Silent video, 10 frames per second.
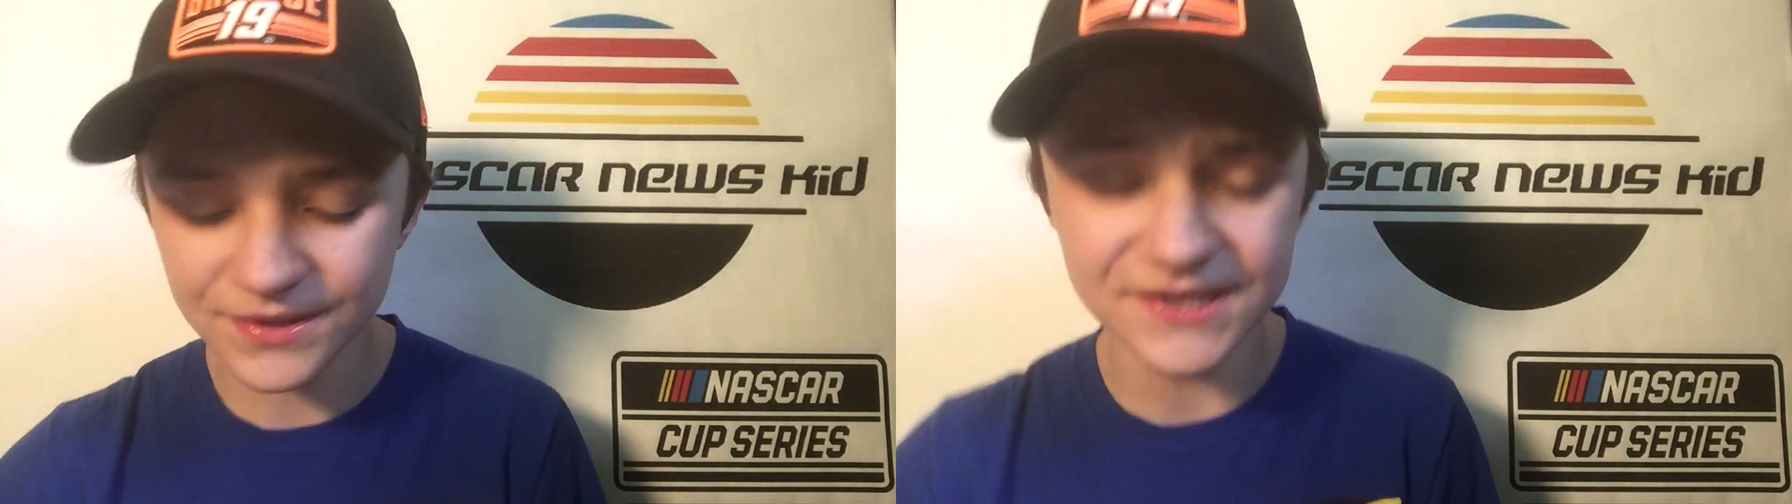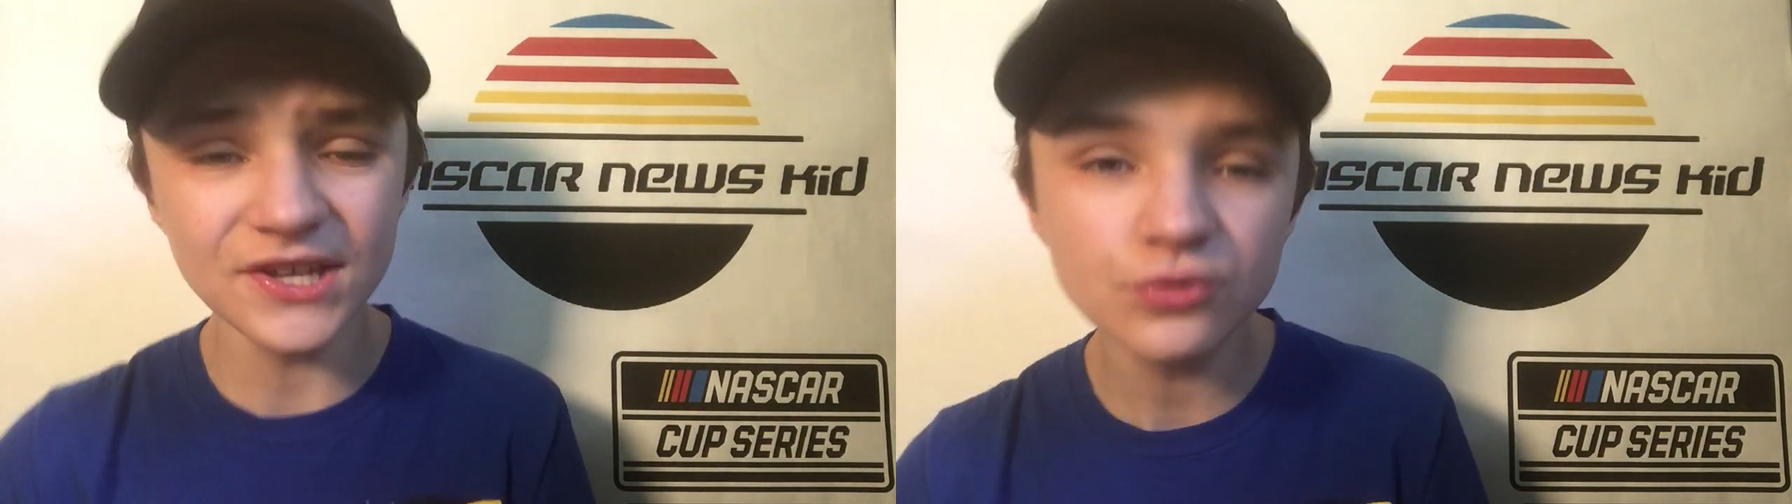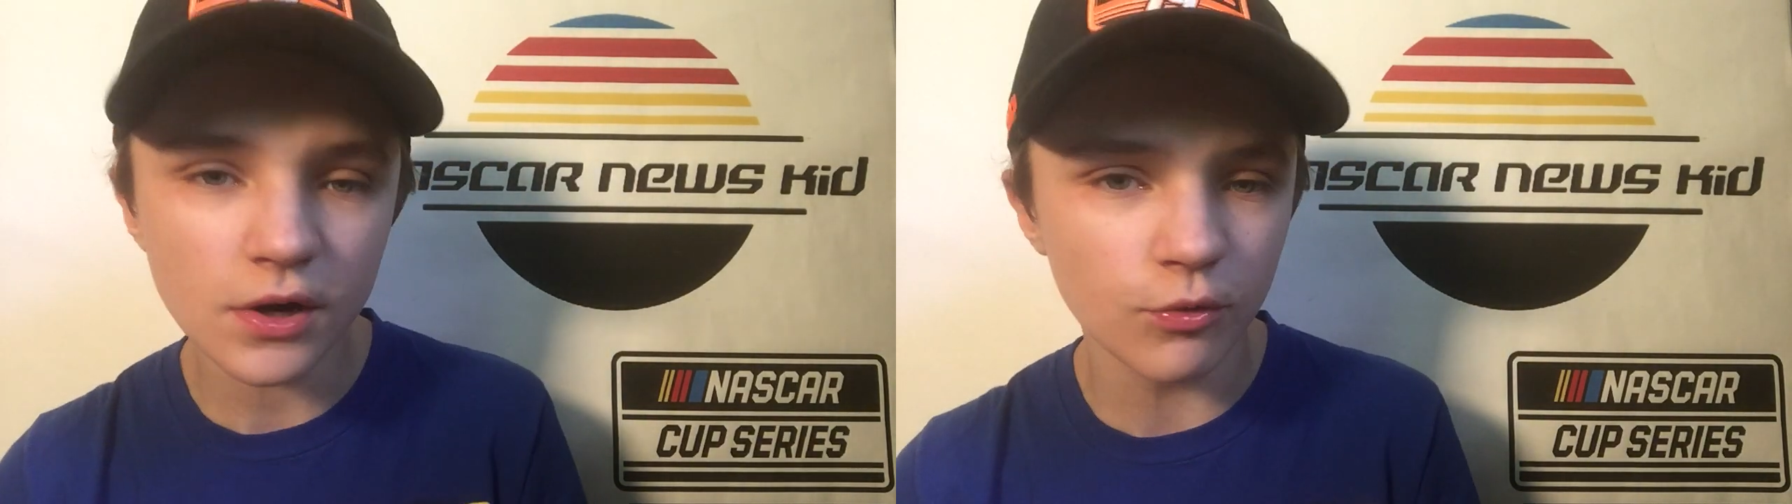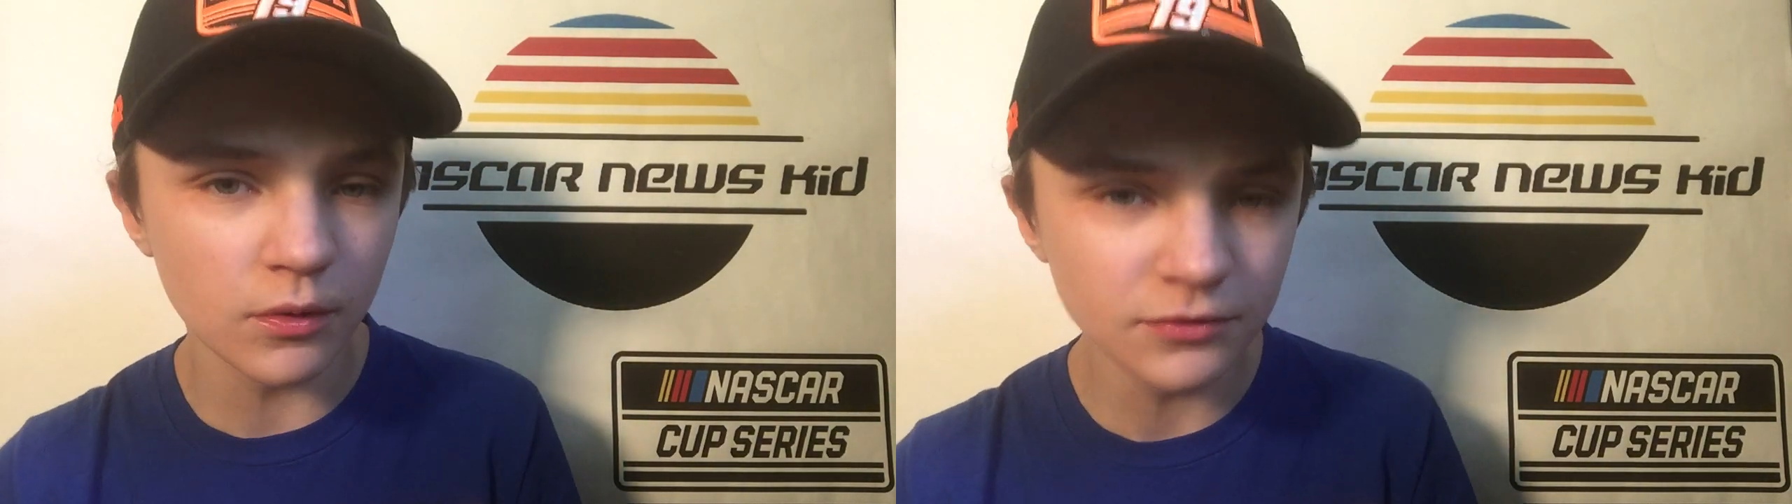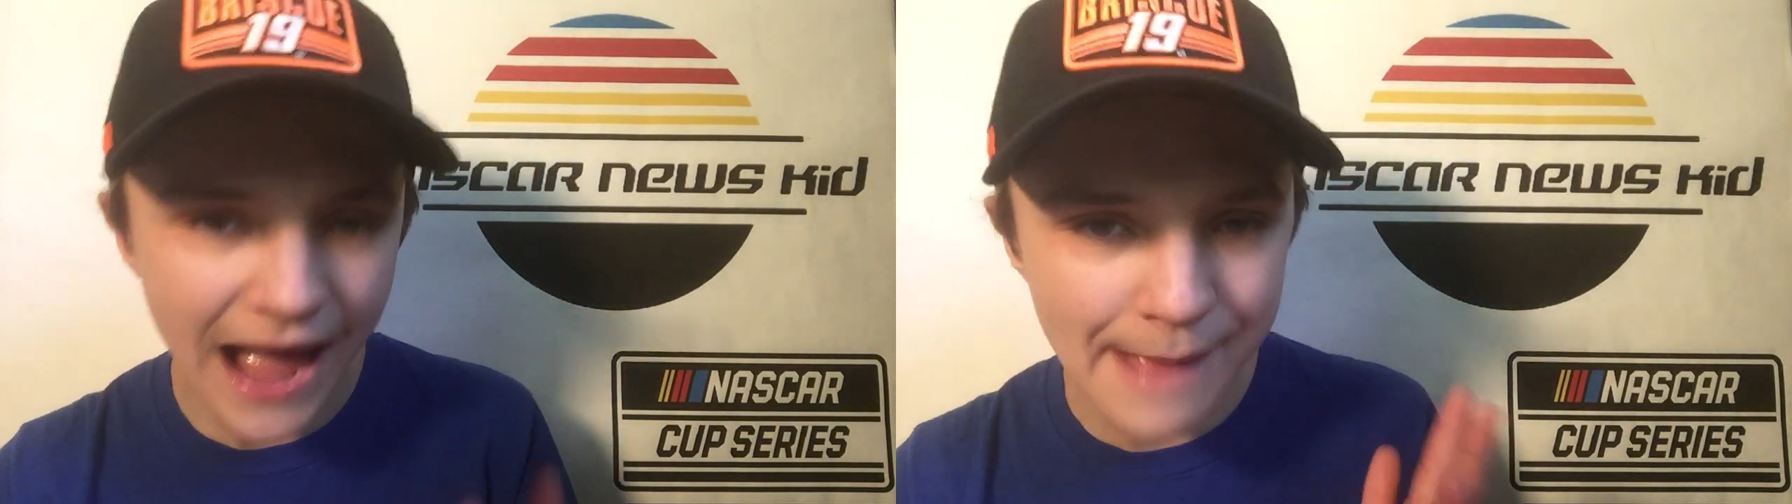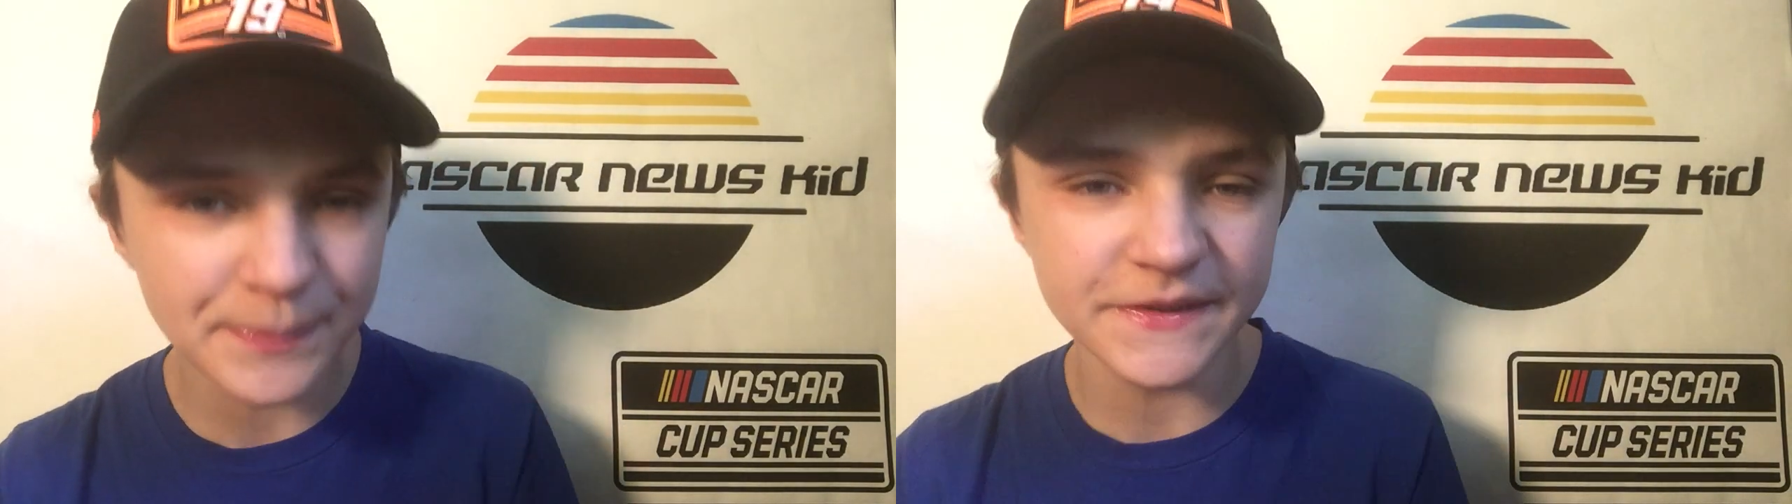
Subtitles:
and Cindric were laps